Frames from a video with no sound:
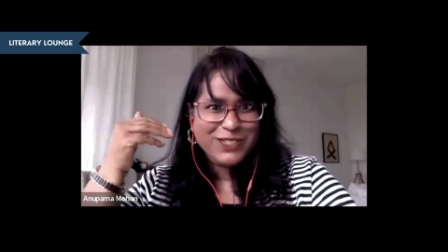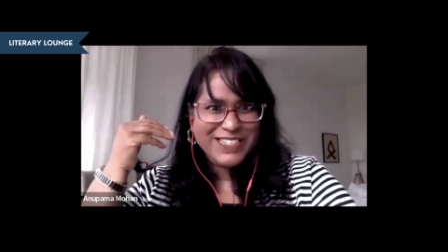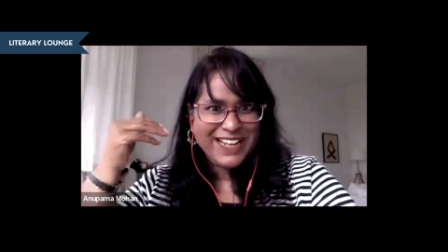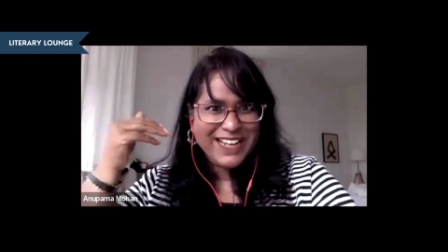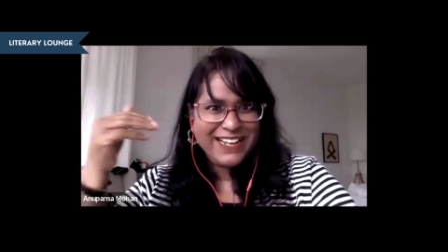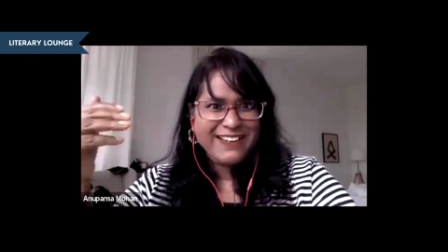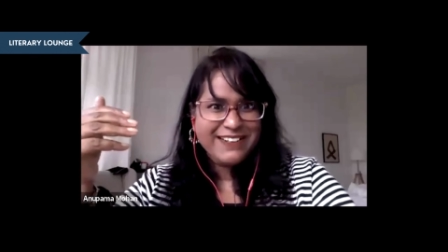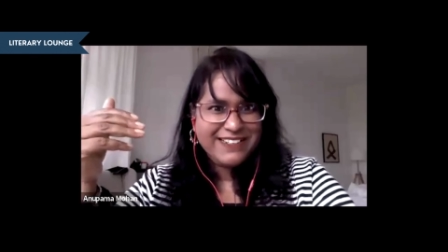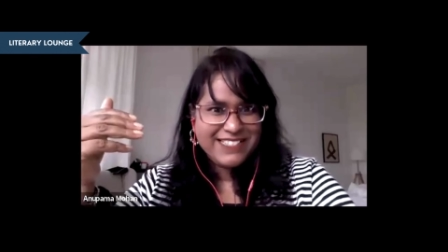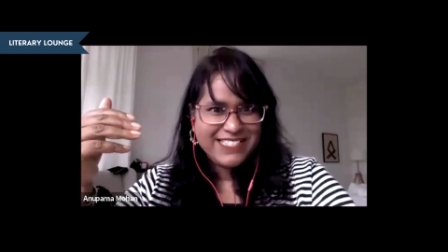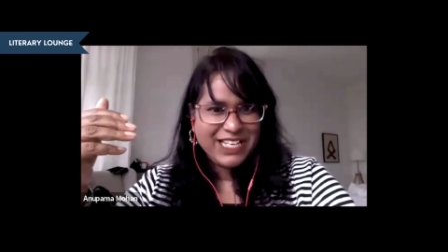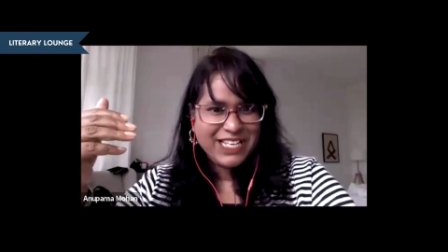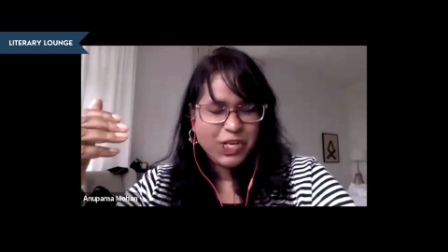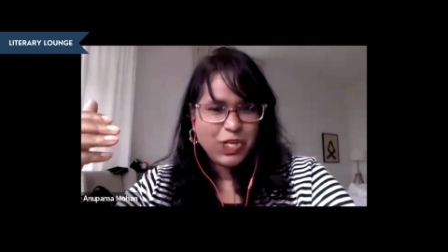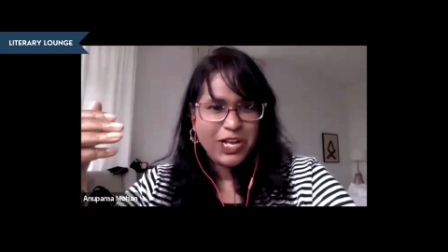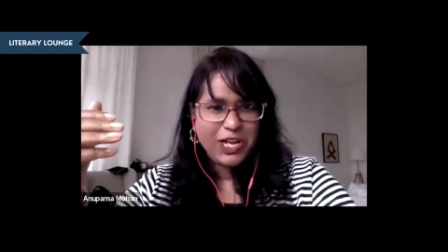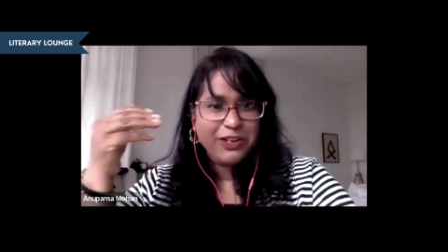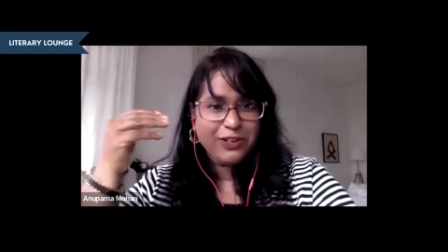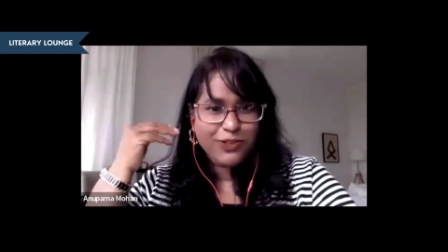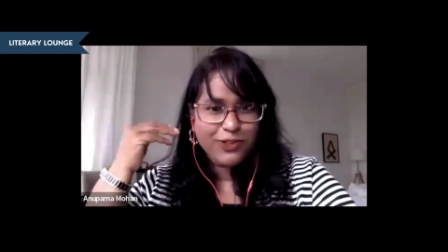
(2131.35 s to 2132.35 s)
take a
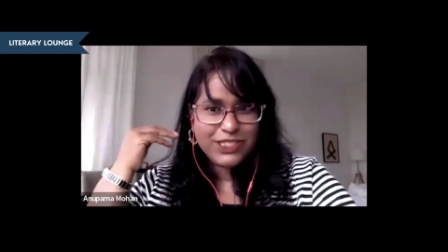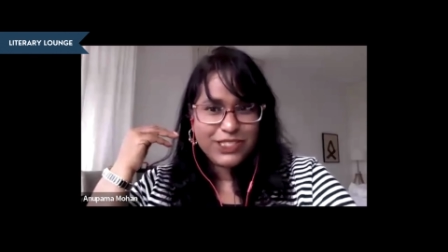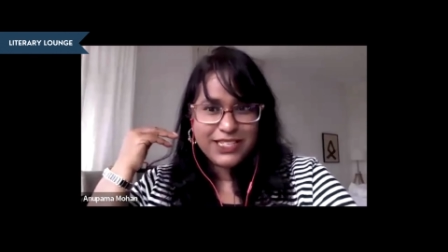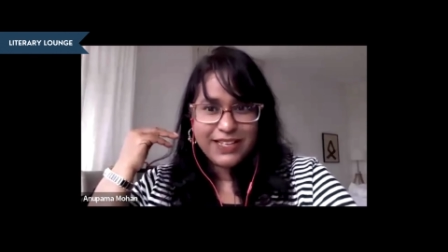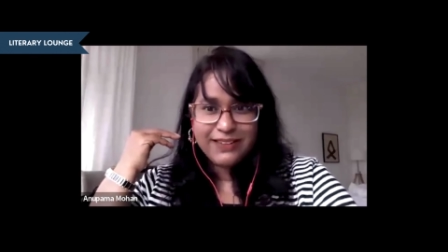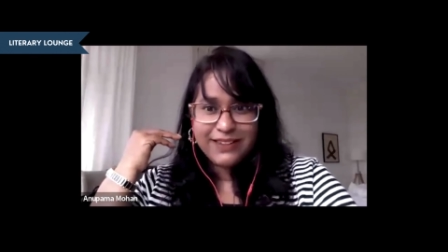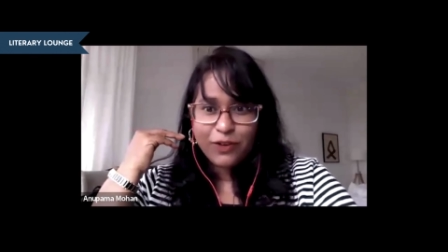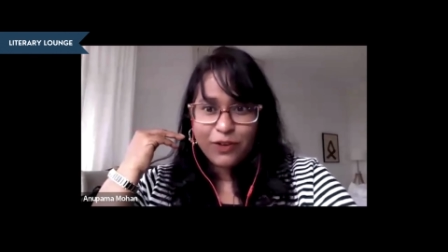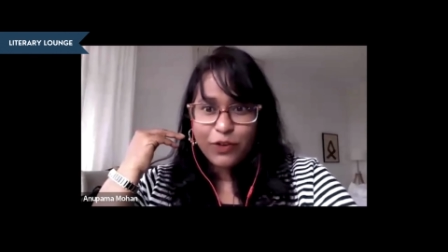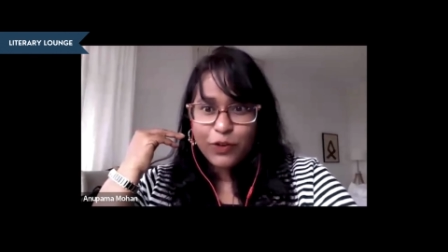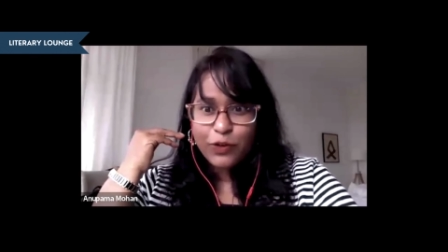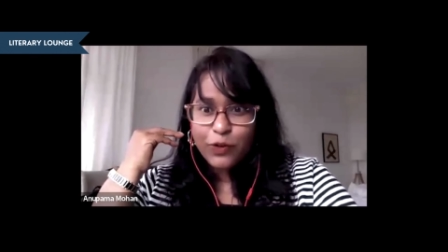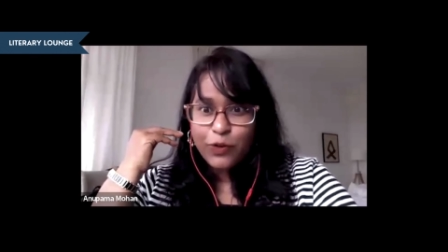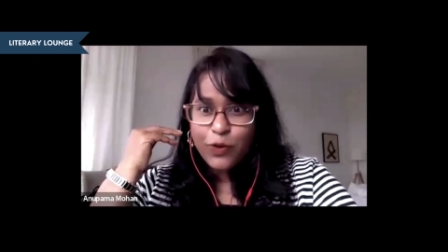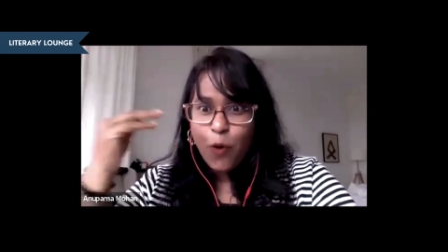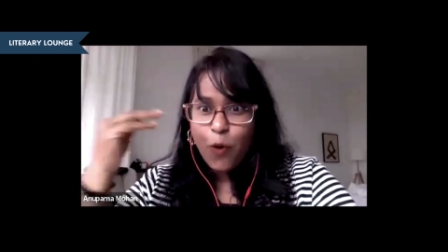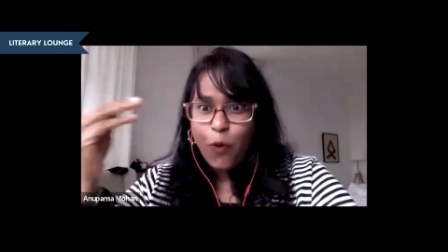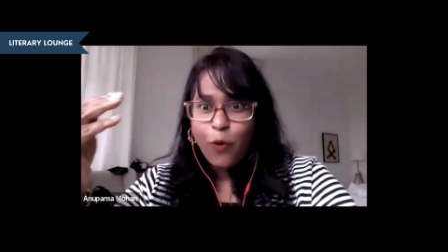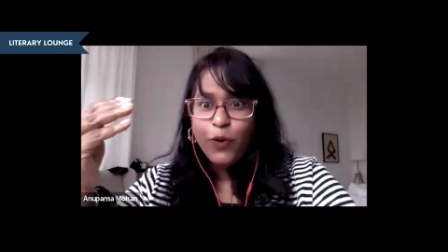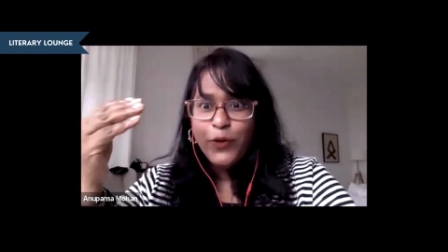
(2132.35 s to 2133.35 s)
decision you say that
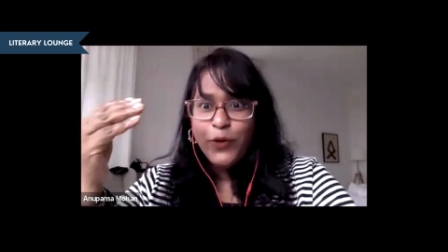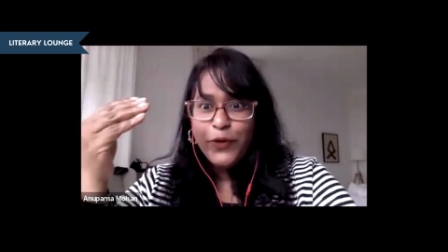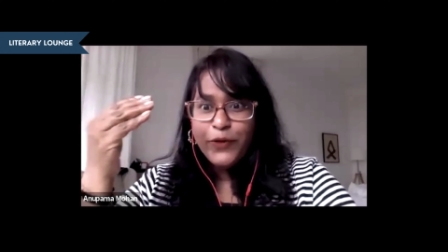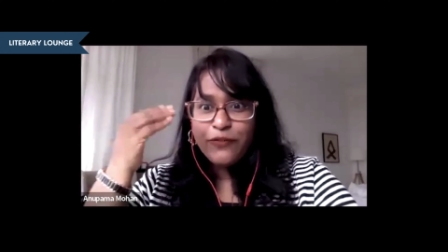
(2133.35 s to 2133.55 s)
no